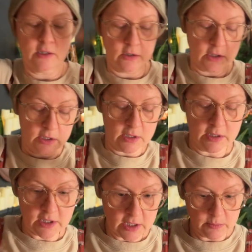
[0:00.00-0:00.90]
just a
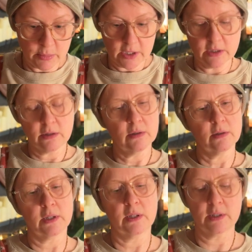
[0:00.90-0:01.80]
tidbit,
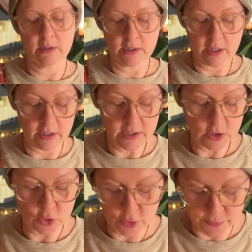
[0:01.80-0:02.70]
a
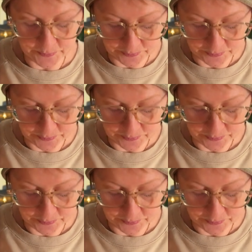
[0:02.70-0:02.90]
taster